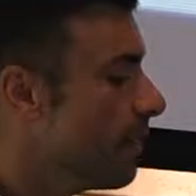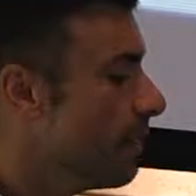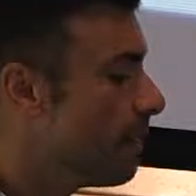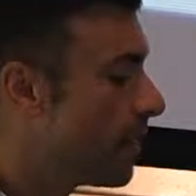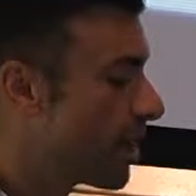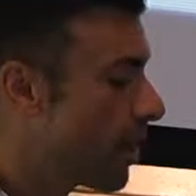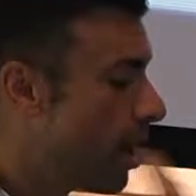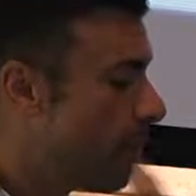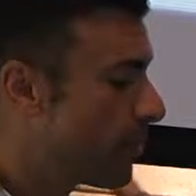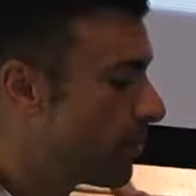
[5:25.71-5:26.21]

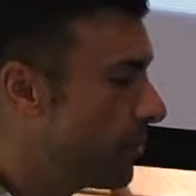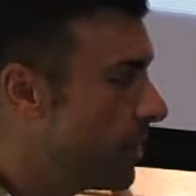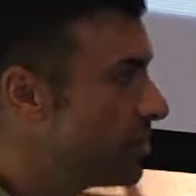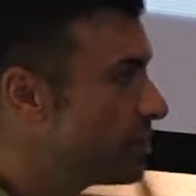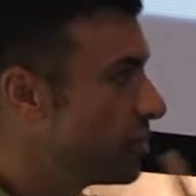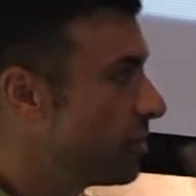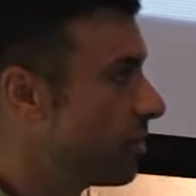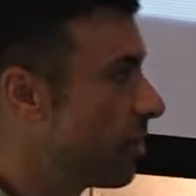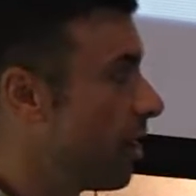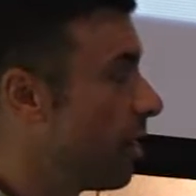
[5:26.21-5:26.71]
But
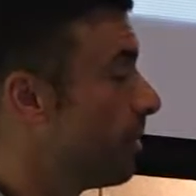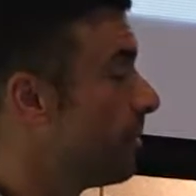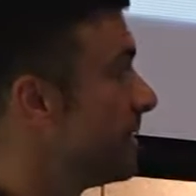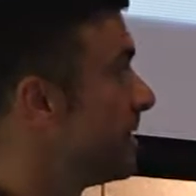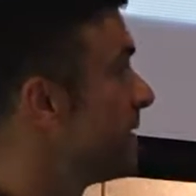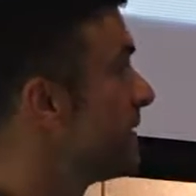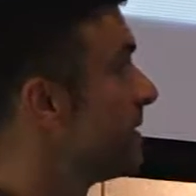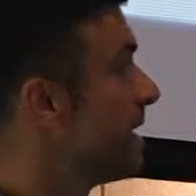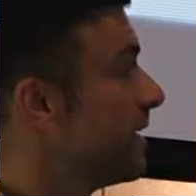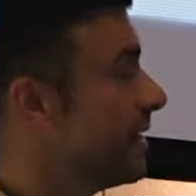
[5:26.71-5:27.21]
operational
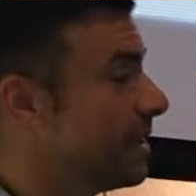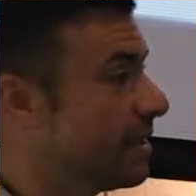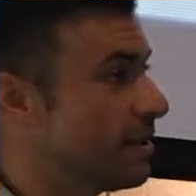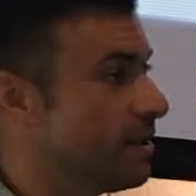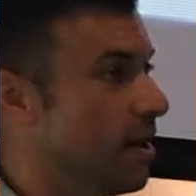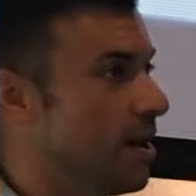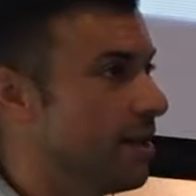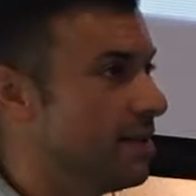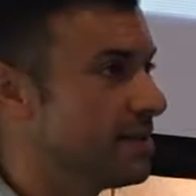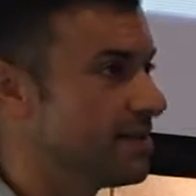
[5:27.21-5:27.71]
carbon steadily
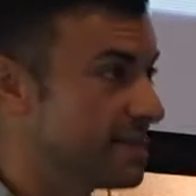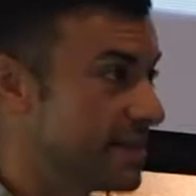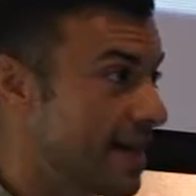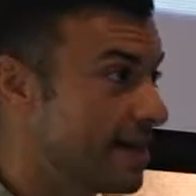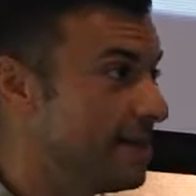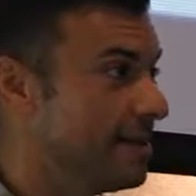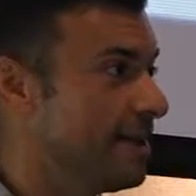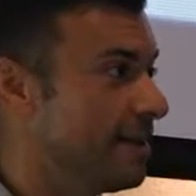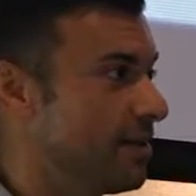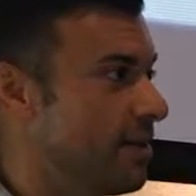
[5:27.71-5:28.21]

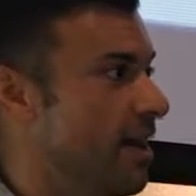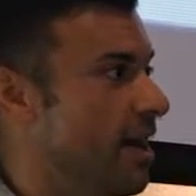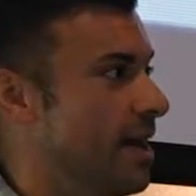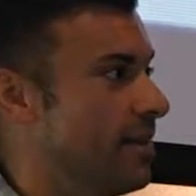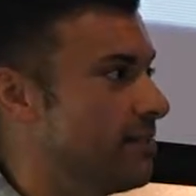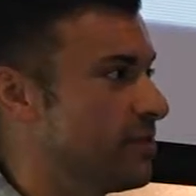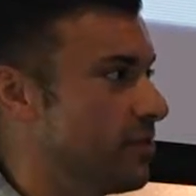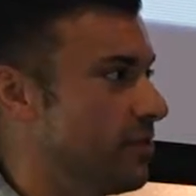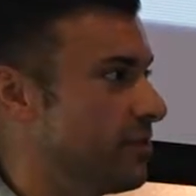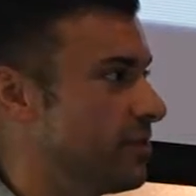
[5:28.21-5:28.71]

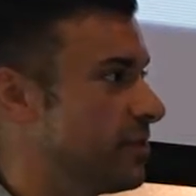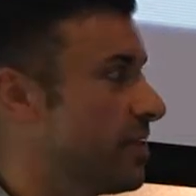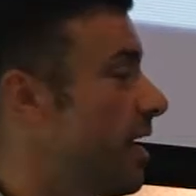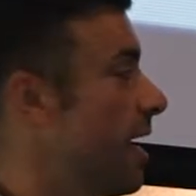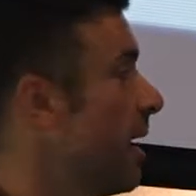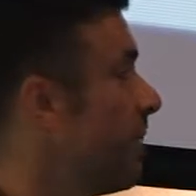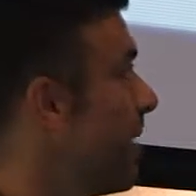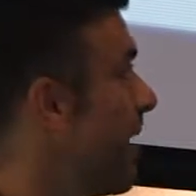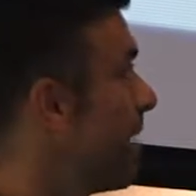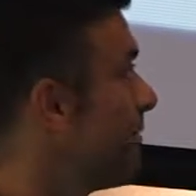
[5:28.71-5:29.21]
climbs over
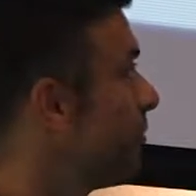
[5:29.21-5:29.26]
time.